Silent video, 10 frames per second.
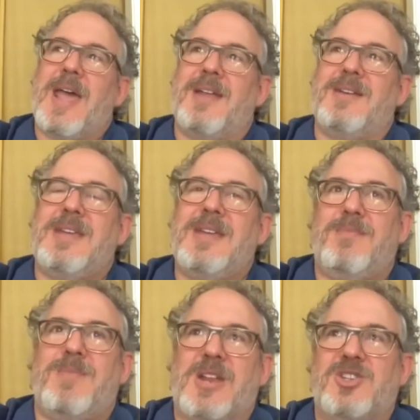And he
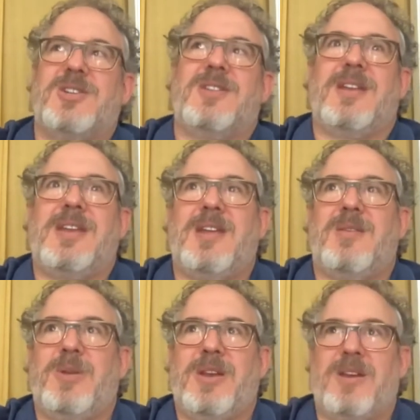mentioned that he
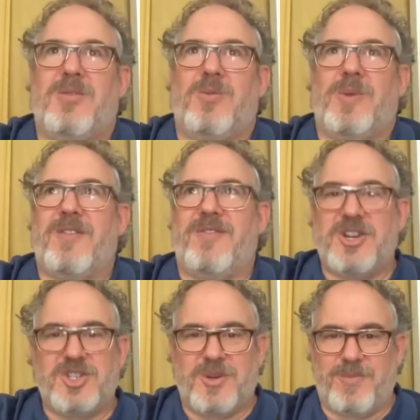had been in a
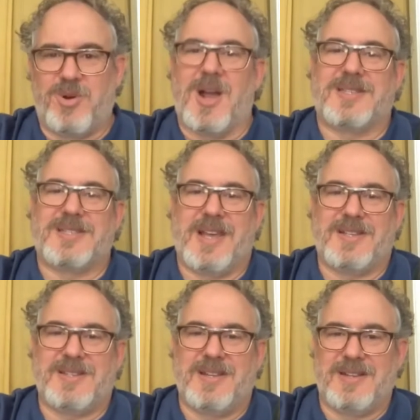renovation
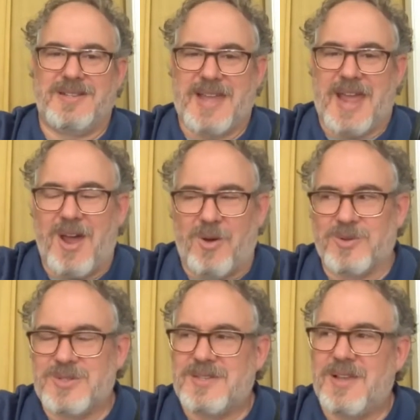process in his
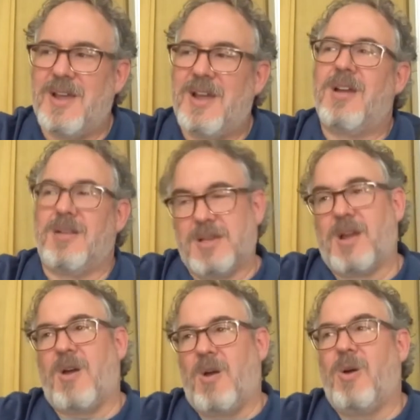house. I'm
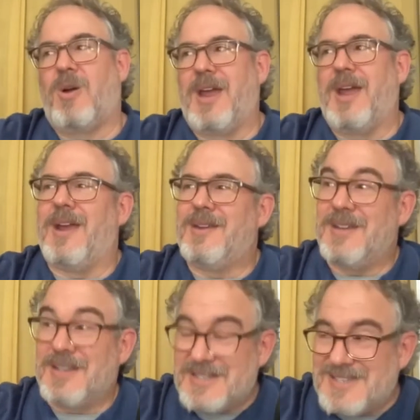like, oh, okay.
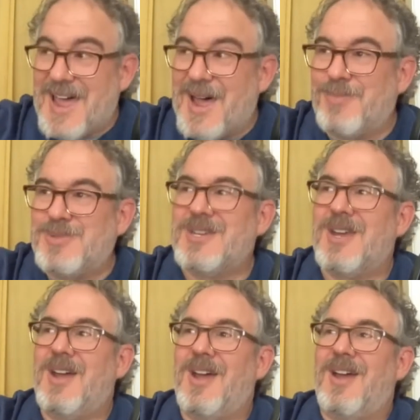Except
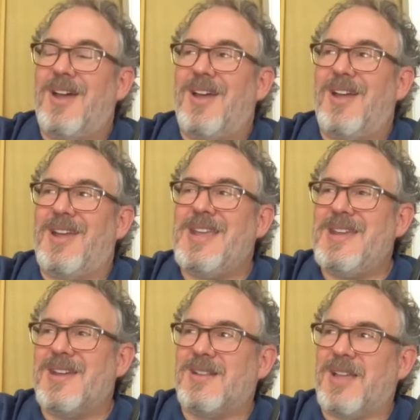
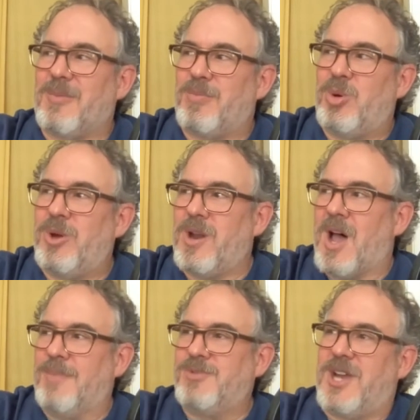he had like put
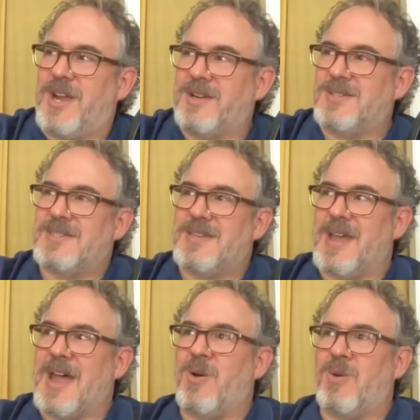objects
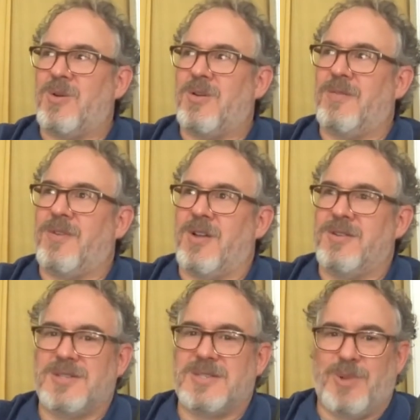out
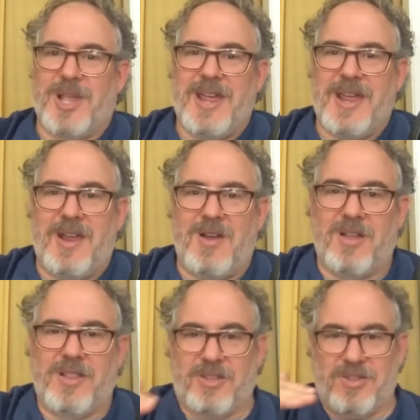on display
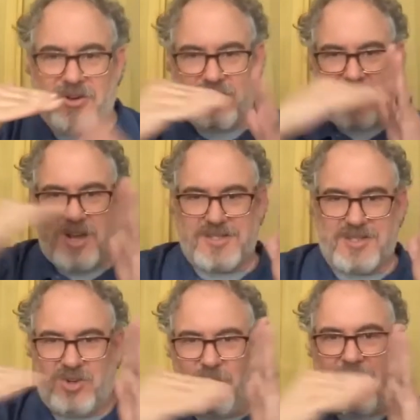on like the
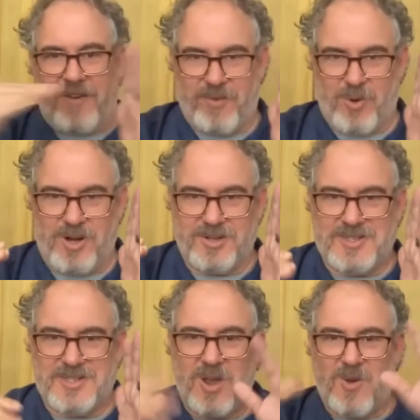cross 2x4s.
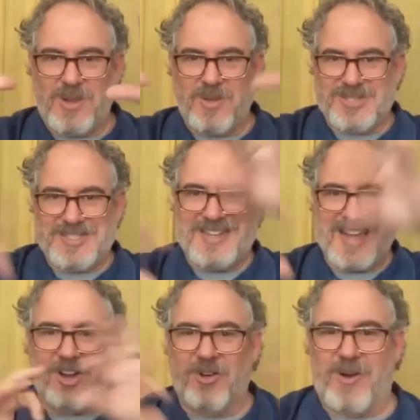So he was
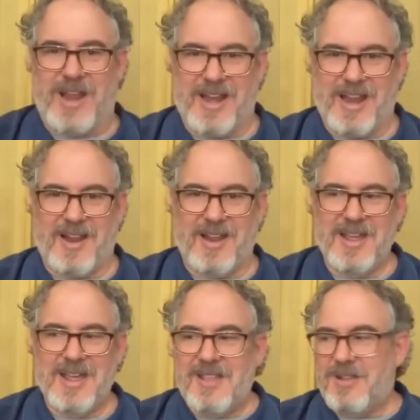decorating.
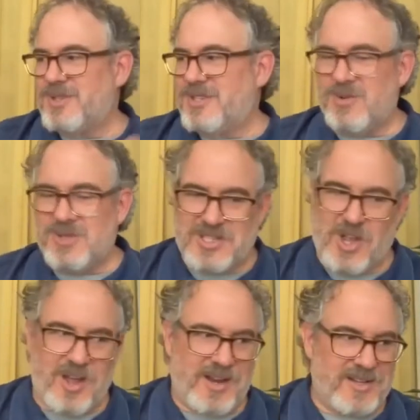There was no
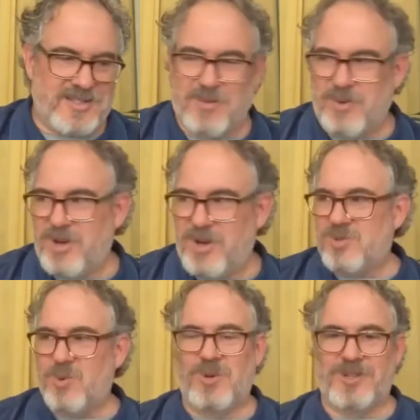sawdust. There were no
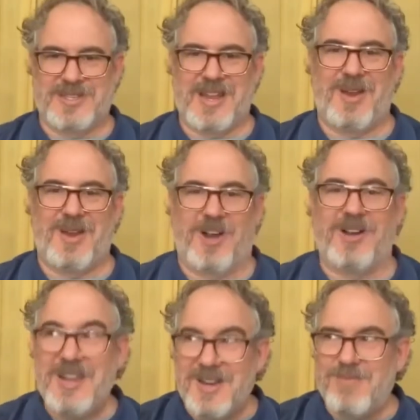tools anywhere.
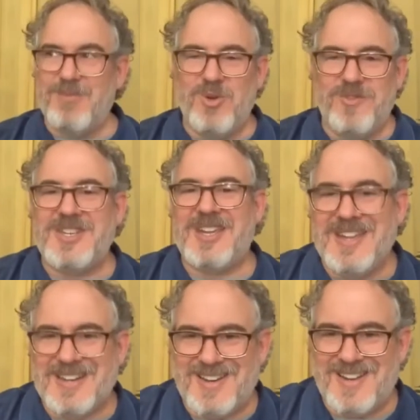He had moved
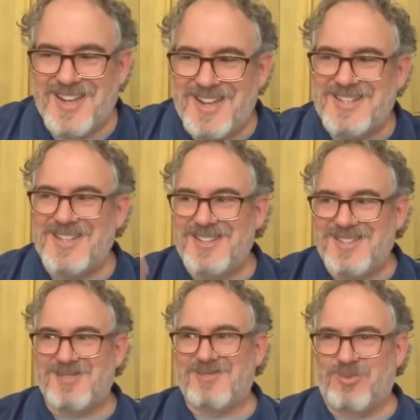in to
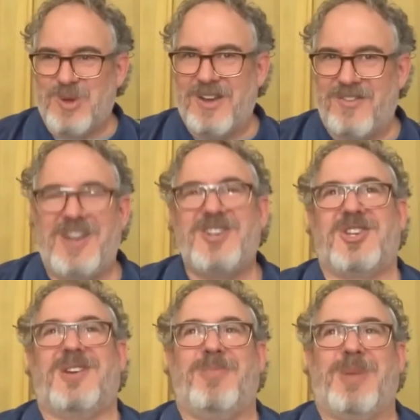his
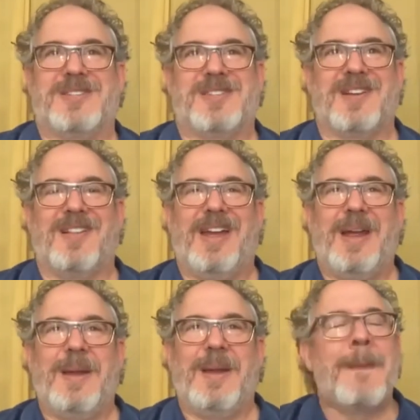renovation
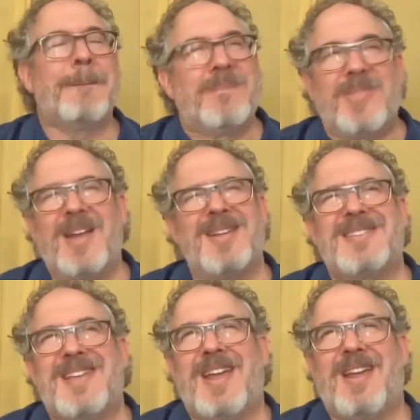basically. And
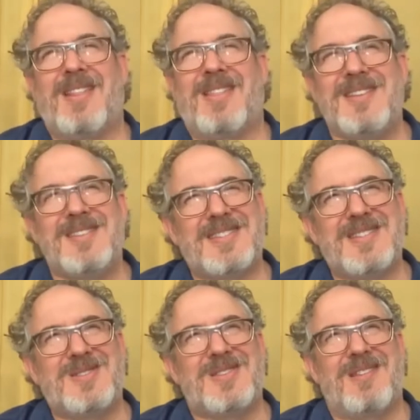it's like, this
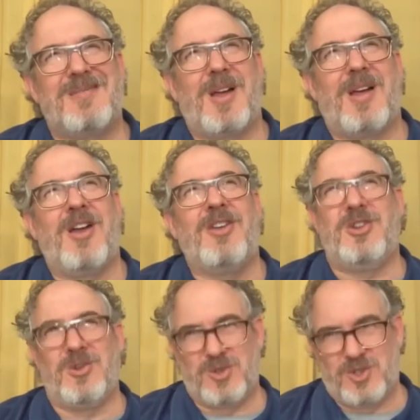is
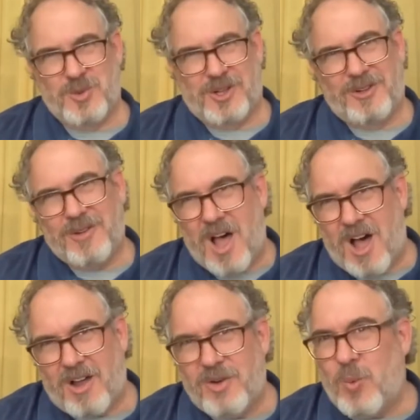unusual,
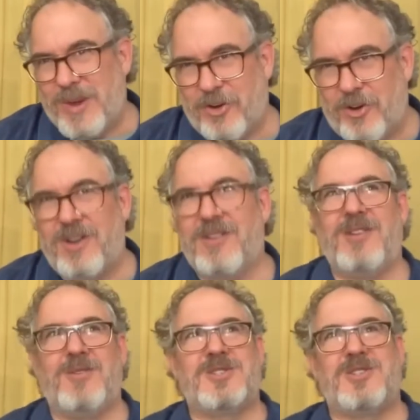odd, weird,
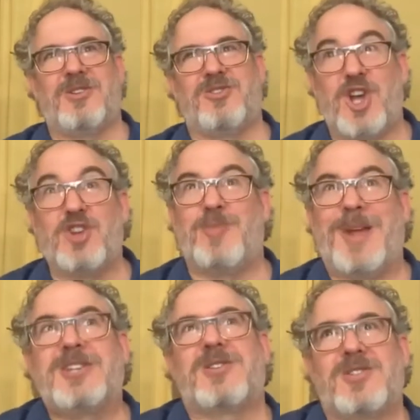use your
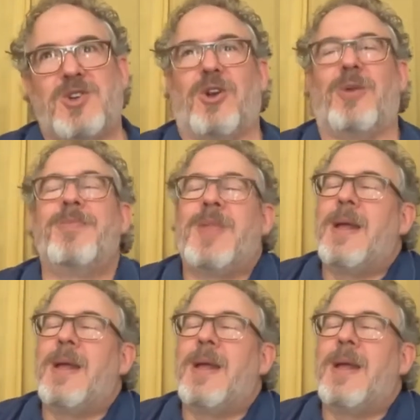judgmental term.